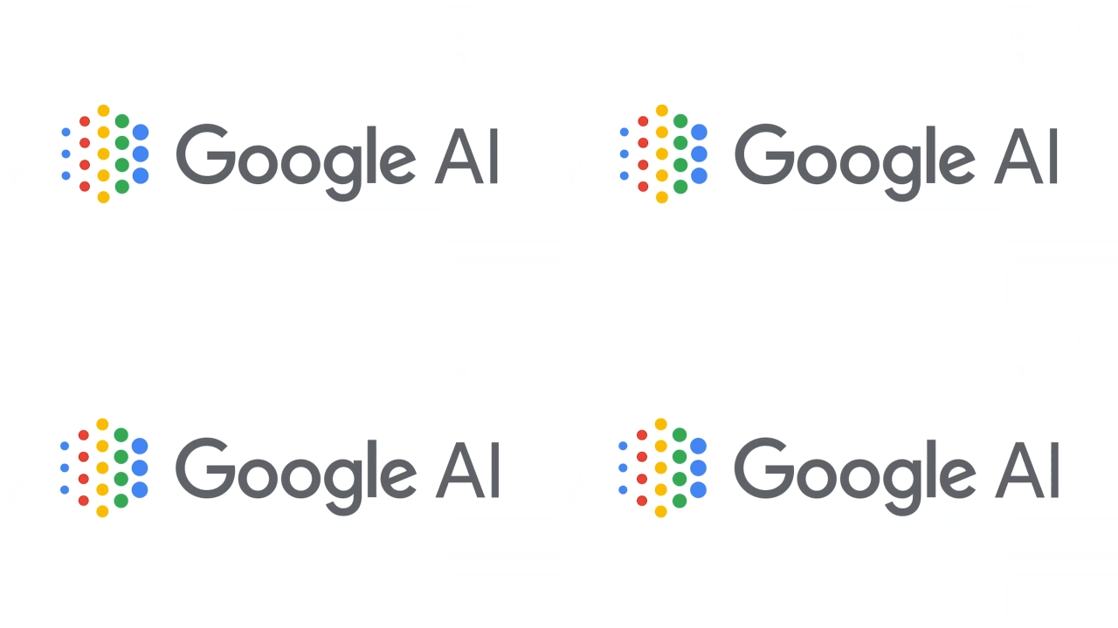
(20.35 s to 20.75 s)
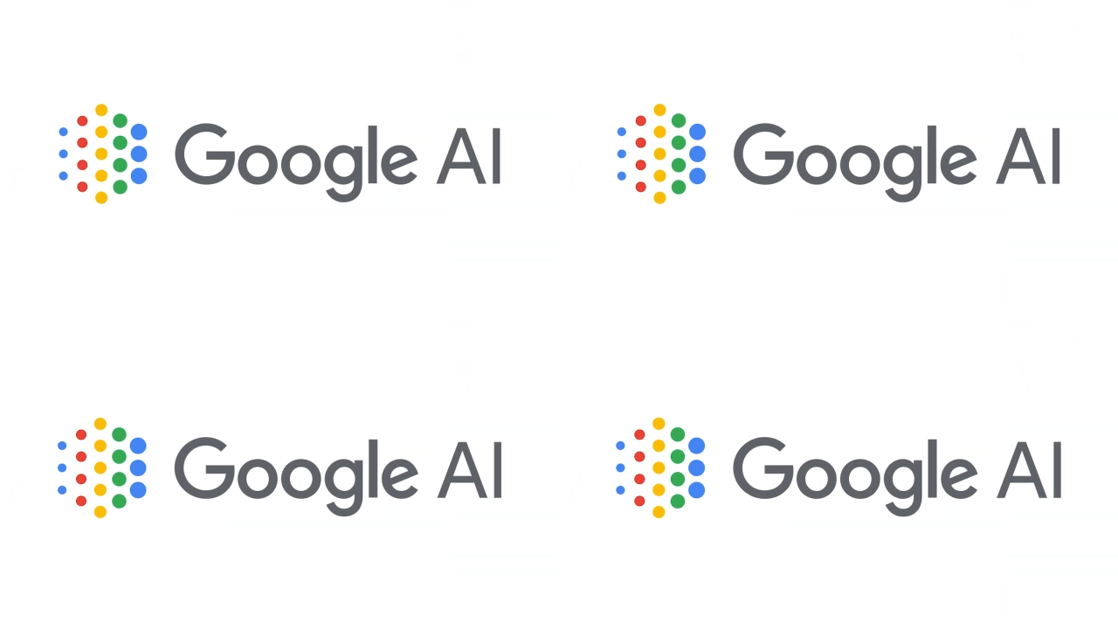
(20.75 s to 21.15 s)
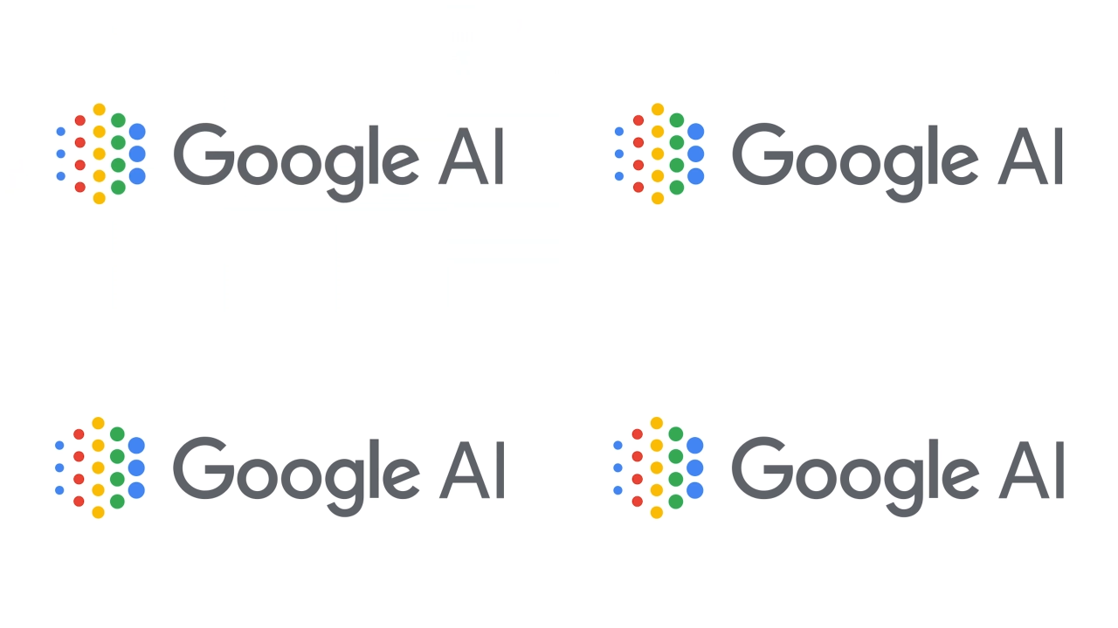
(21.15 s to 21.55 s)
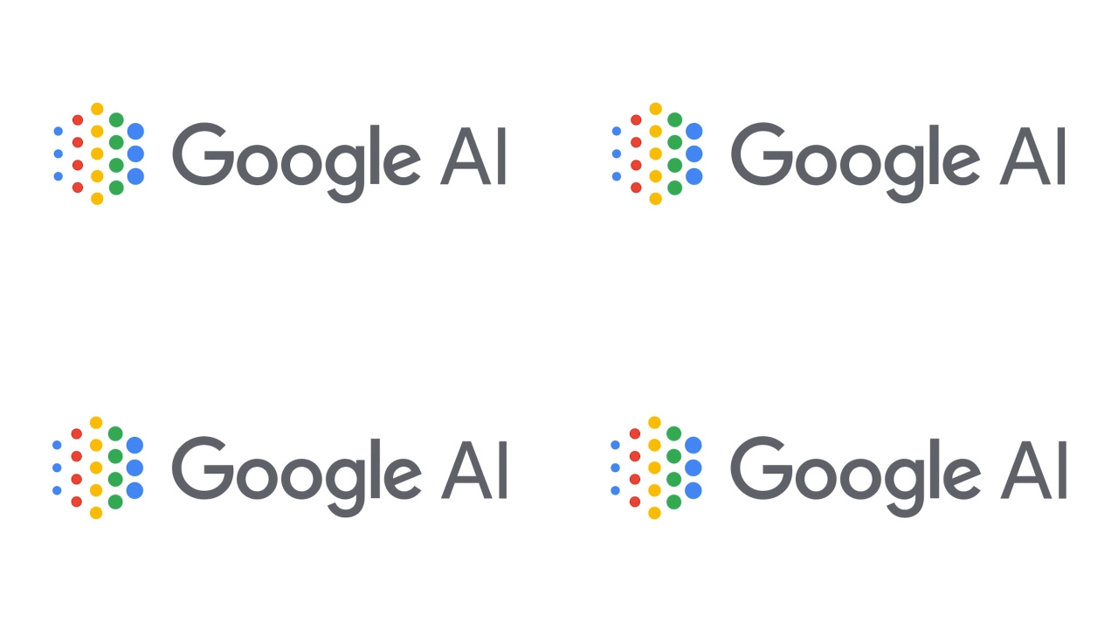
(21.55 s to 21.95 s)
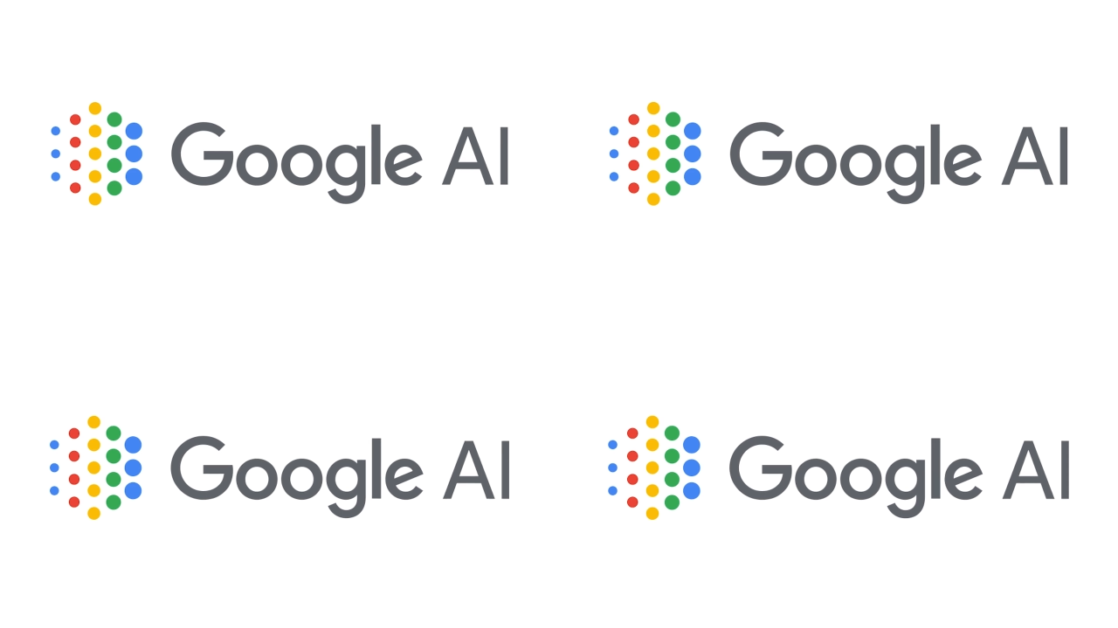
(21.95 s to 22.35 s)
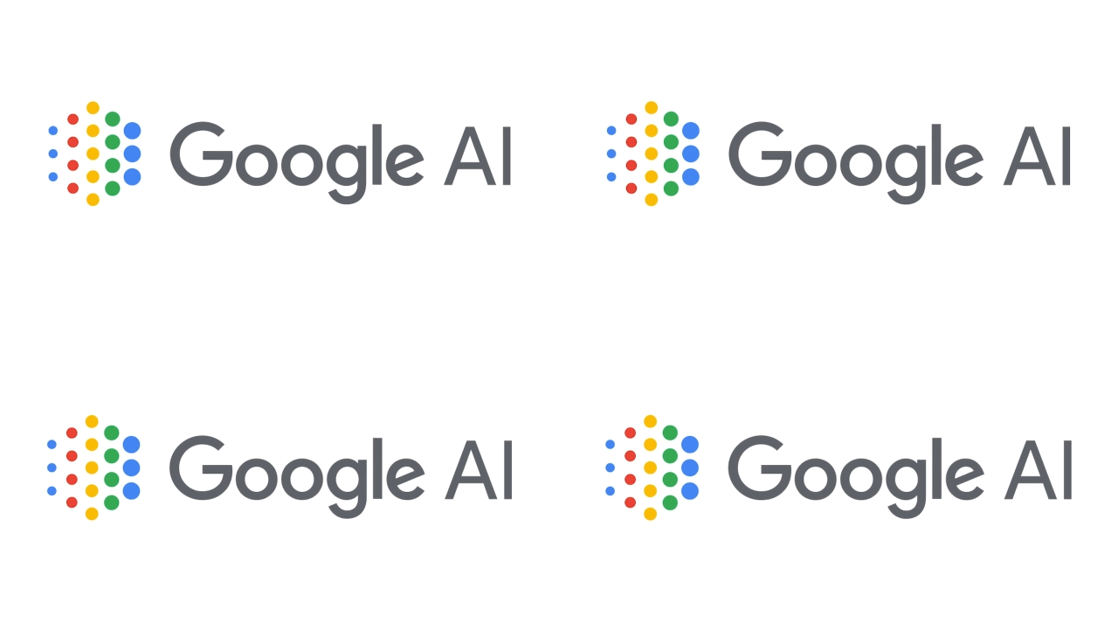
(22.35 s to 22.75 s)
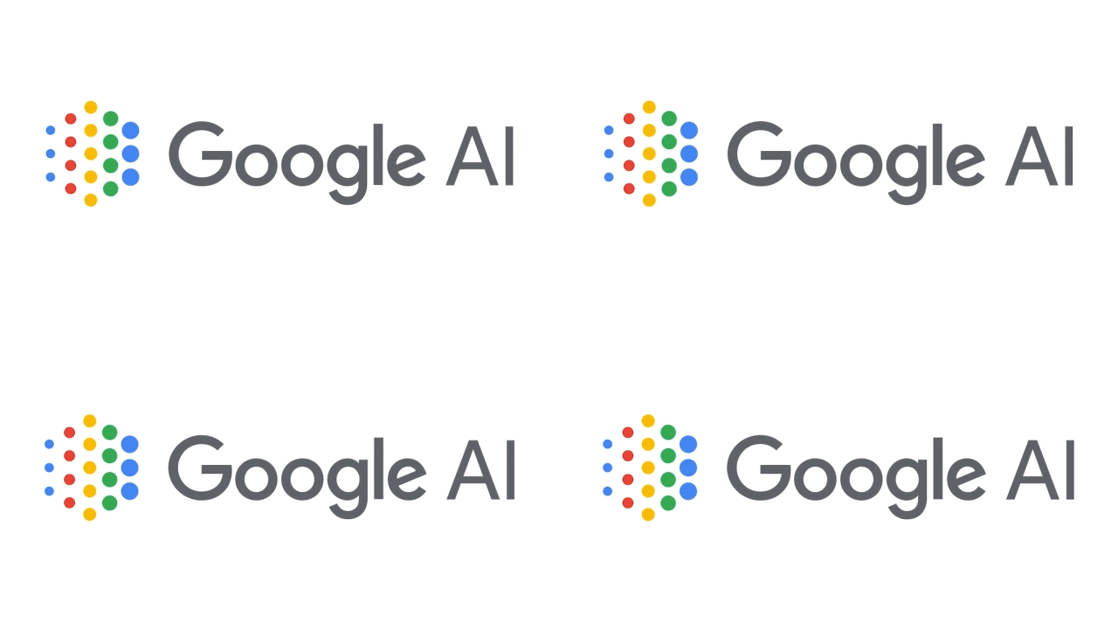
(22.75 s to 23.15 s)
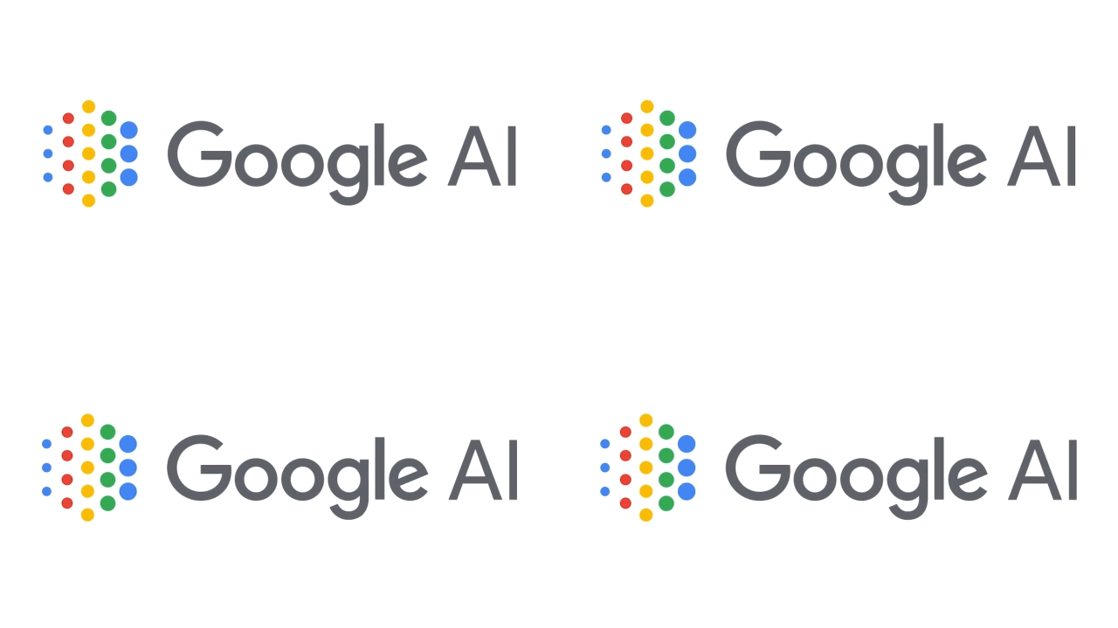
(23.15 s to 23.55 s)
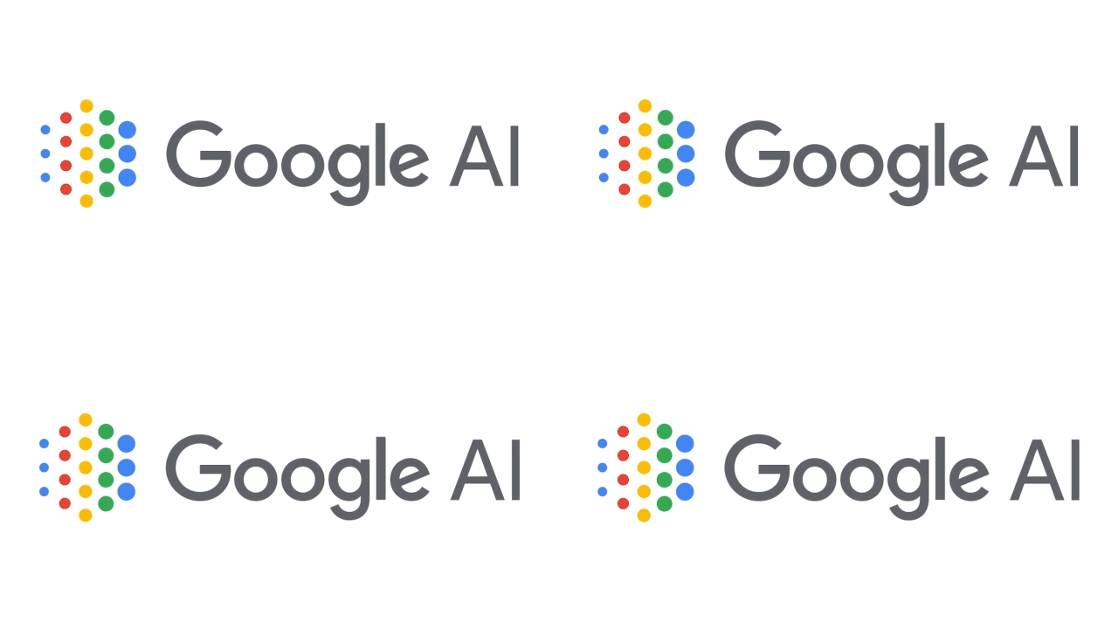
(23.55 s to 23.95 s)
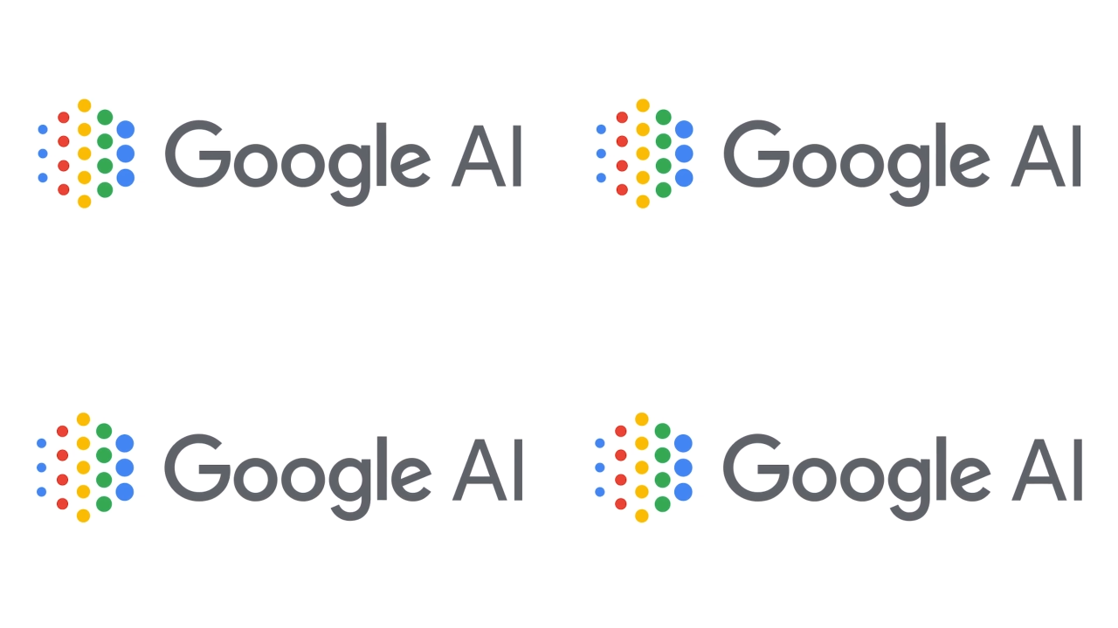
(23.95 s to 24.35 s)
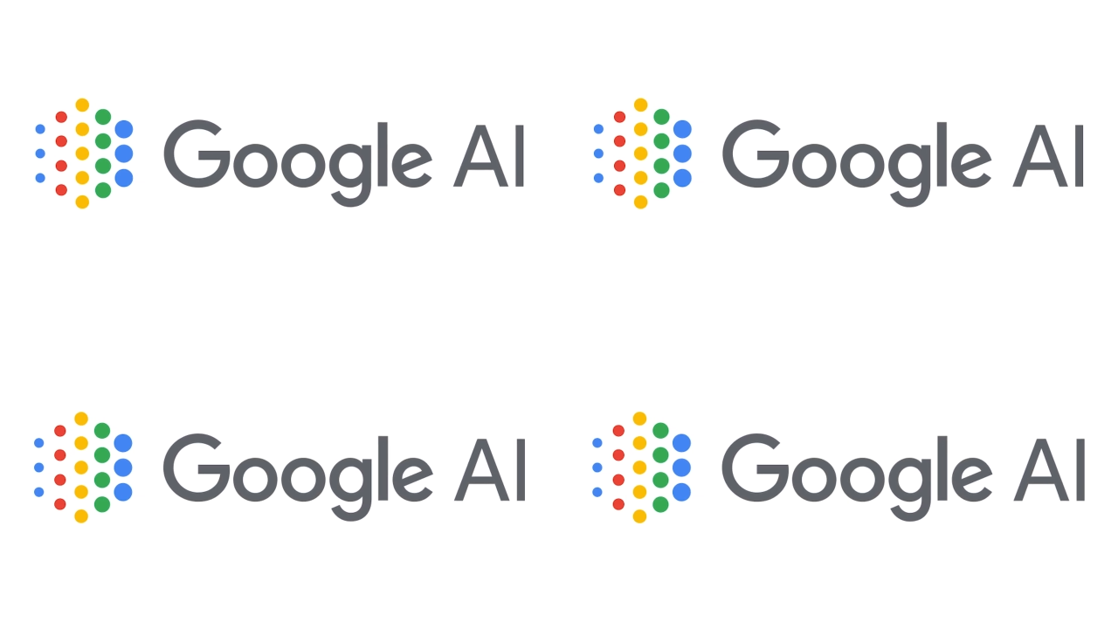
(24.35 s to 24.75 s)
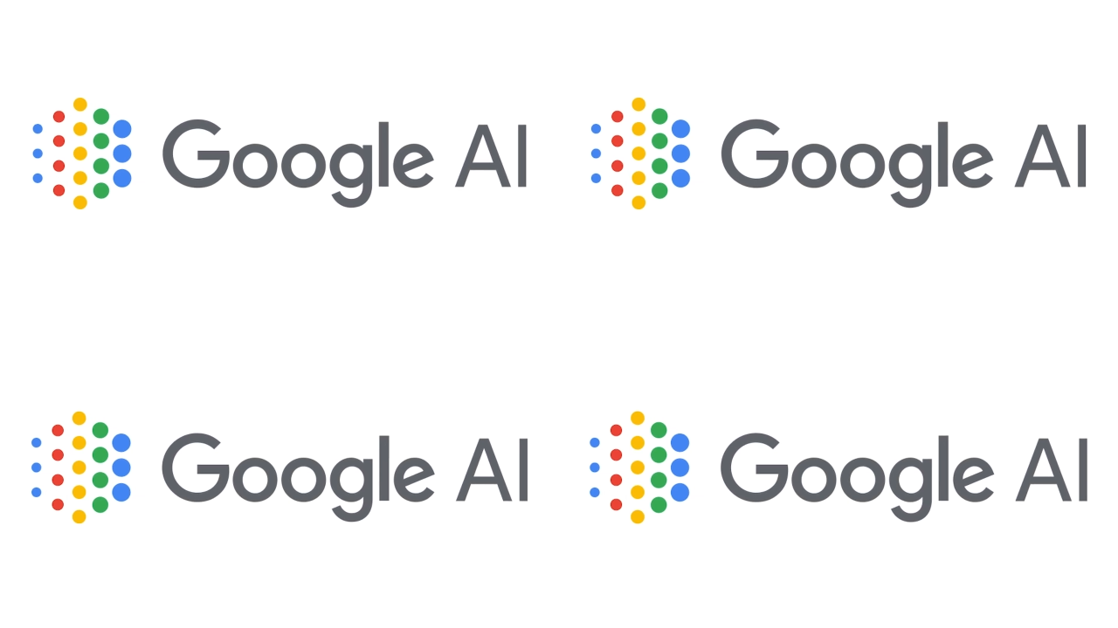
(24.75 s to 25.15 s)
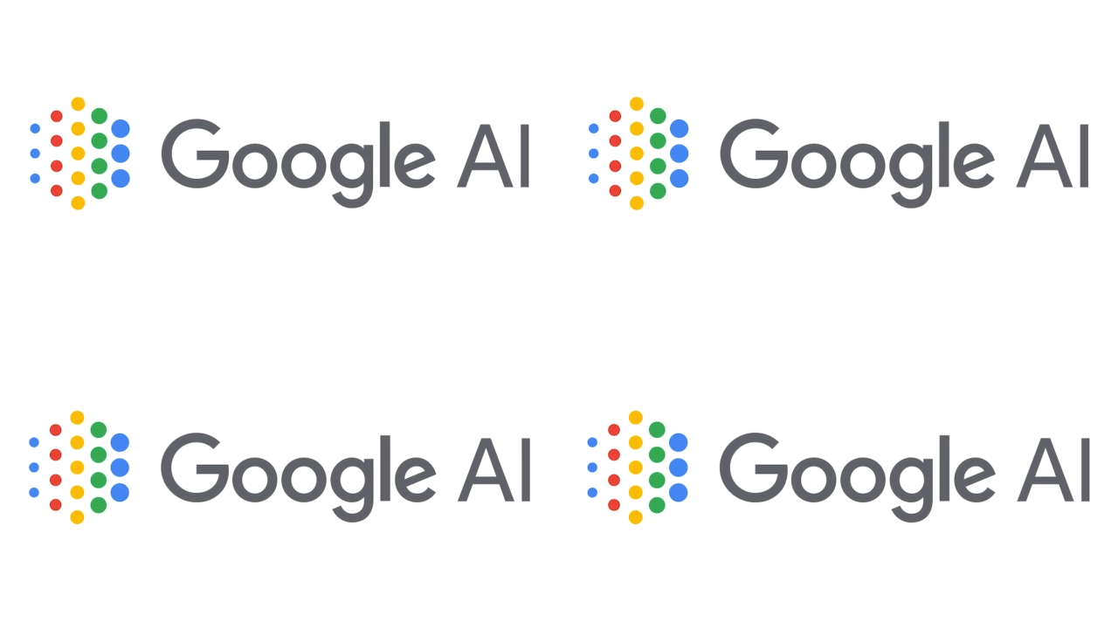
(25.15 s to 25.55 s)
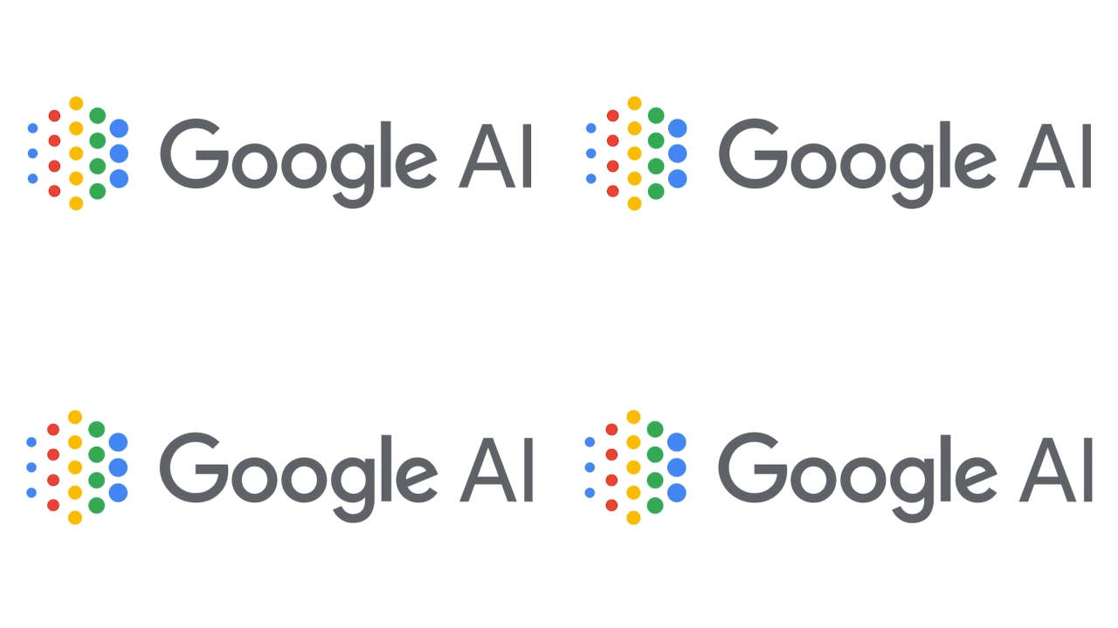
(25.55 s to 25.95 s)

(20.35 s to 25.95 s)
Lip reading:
Nobody's mouth can be seen.